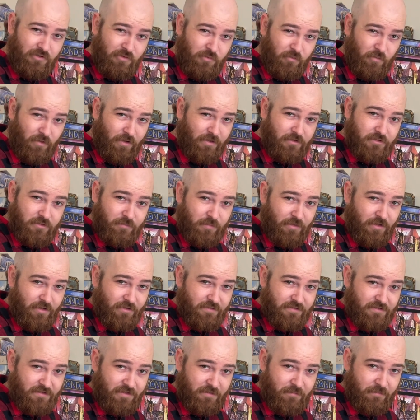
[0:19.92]
you want to
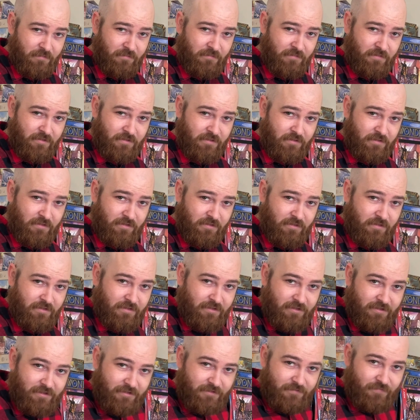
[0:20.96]
pronounce them.
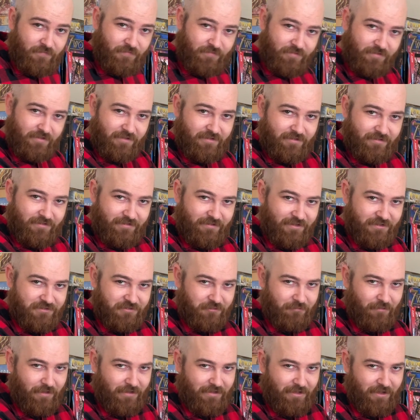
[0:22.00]
These
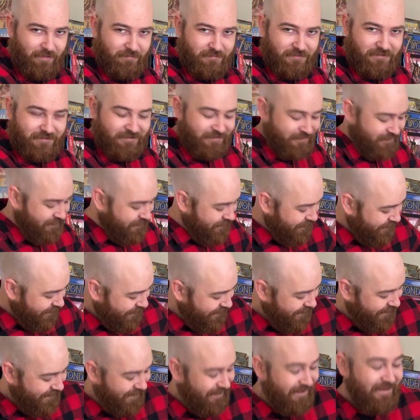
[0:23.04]
are great games.
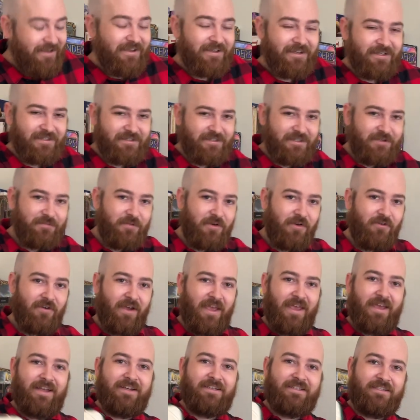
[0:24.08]
Gazebo
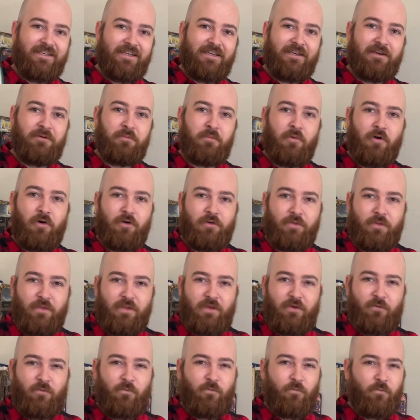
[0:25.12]
and Gingham are
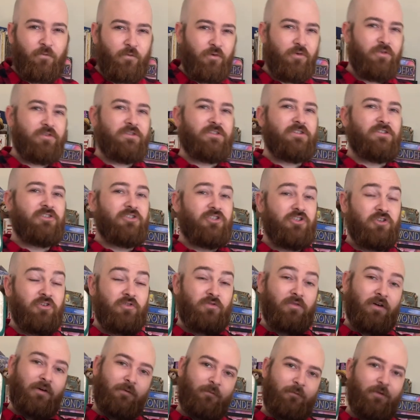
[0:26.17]
the first
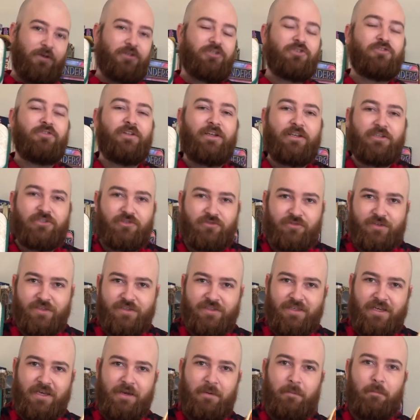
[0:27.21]
two official
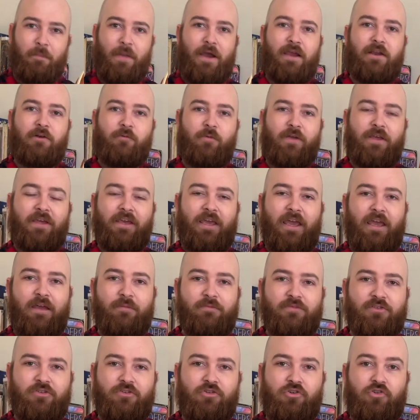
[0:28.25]
entries in Bitewing
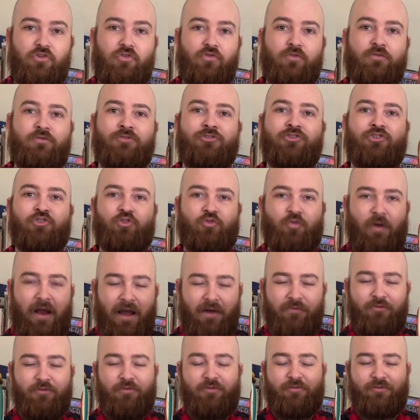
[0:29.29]
Games' new
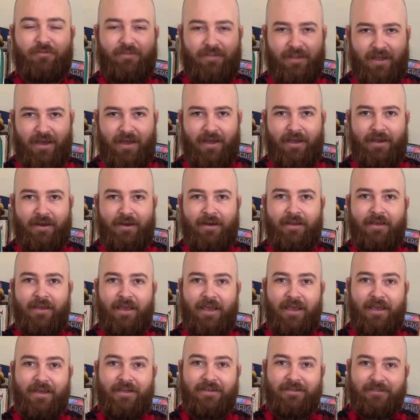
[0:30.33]
travel line.
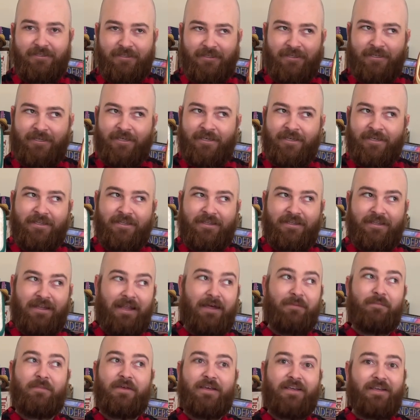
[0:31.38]
And
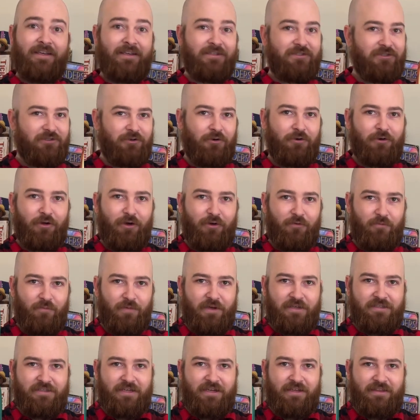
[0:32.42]
let me start off
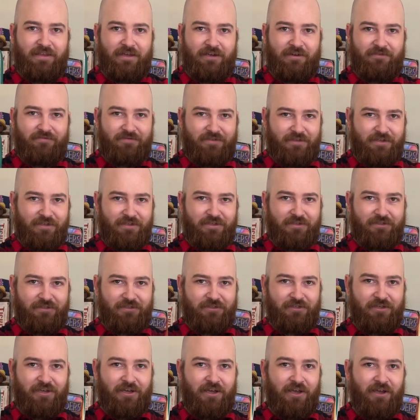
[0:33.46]
by saying that if
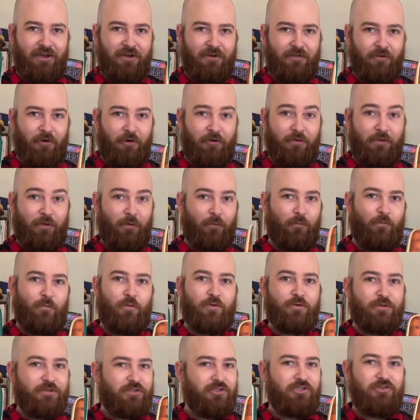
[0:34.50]
these are the
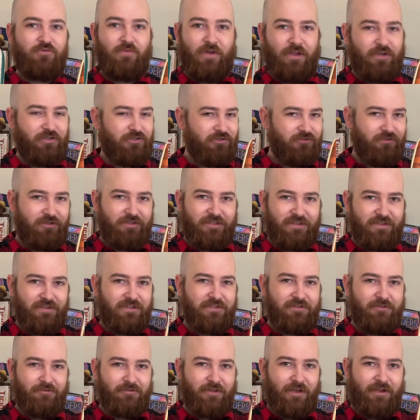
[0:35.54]
first two entries in
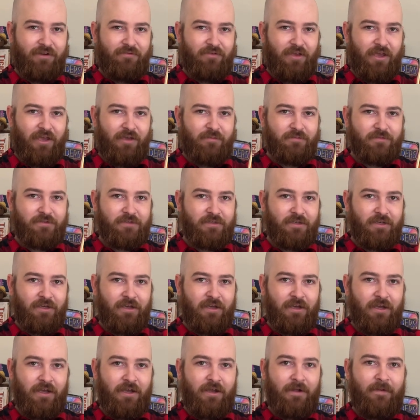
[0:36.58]
this new line of games,
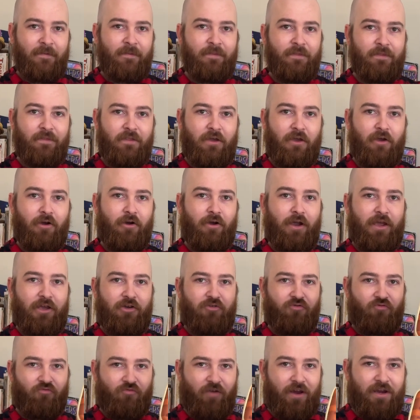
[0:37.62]
they are a
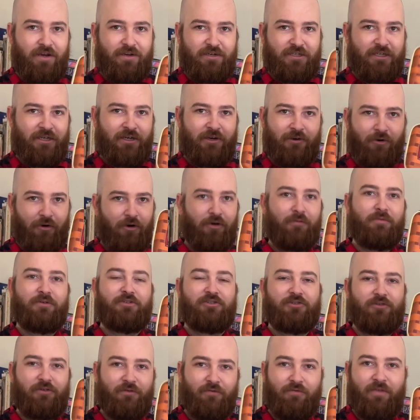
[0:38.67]
great
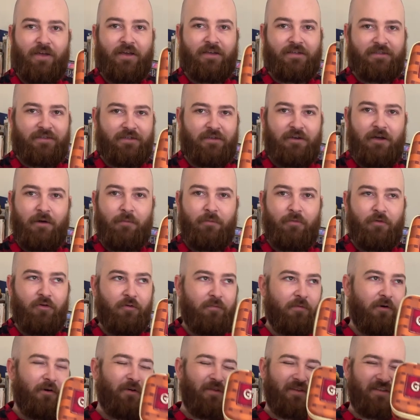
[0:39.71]
harbinger of things to come.
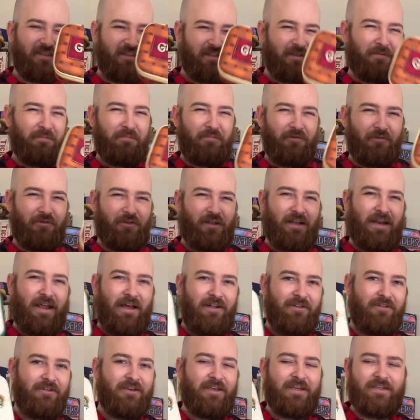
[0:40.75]
They're both simple and
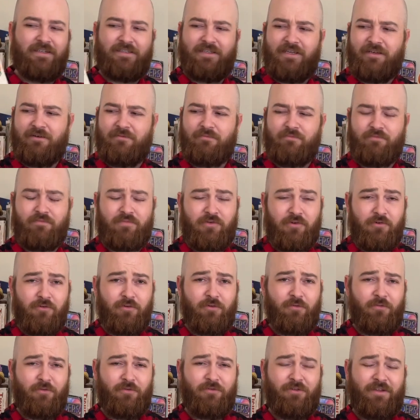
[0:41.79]
elegant and
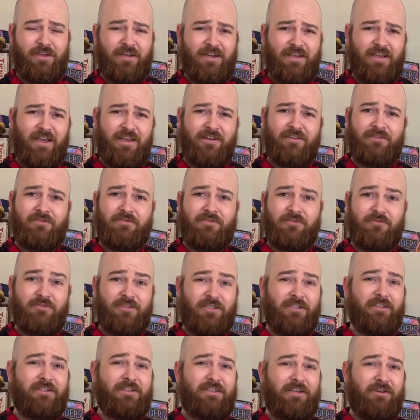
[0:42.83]
beautiful in a kind of
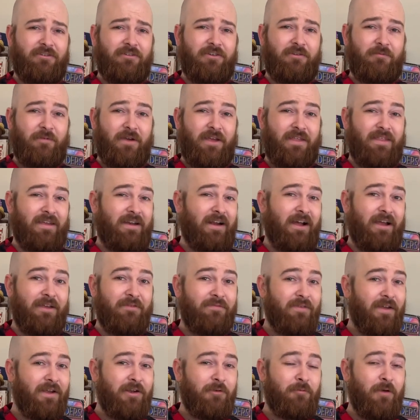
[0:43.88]
utilitarian way that I
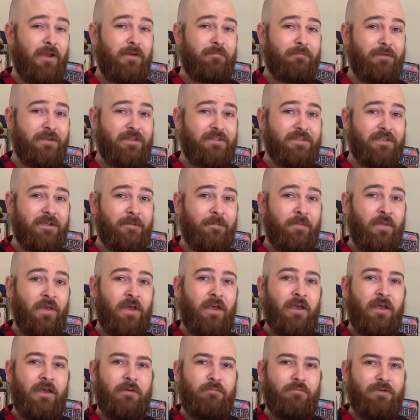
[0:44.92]
find quite pleasing.
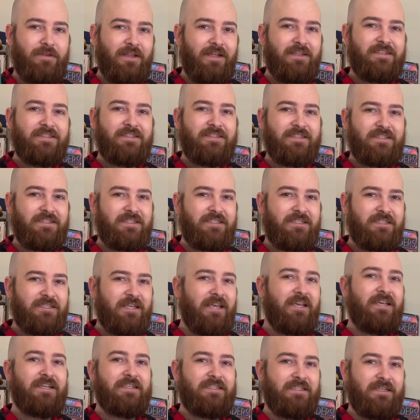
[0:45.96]
But let's
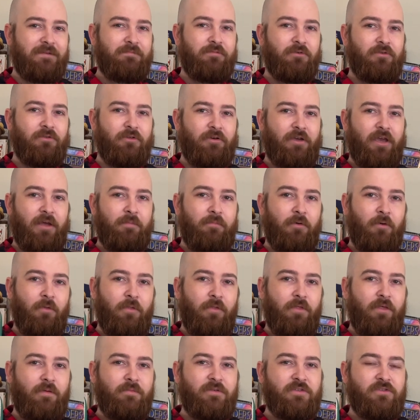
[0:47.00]
take a deeper look at
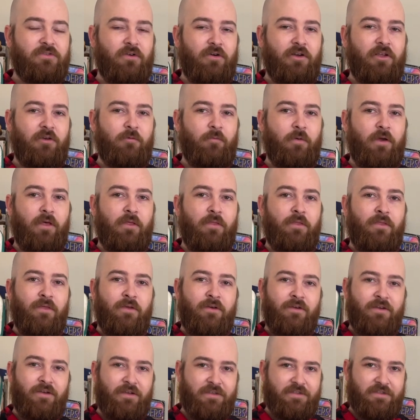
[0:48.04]
both of them, starting with
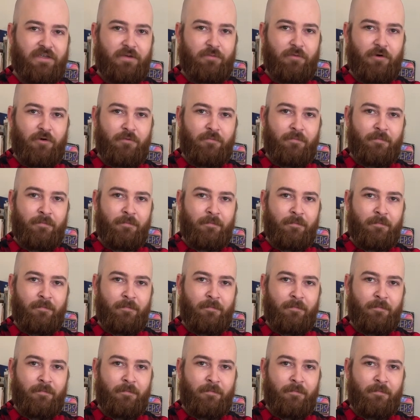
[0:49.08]
Gazebo.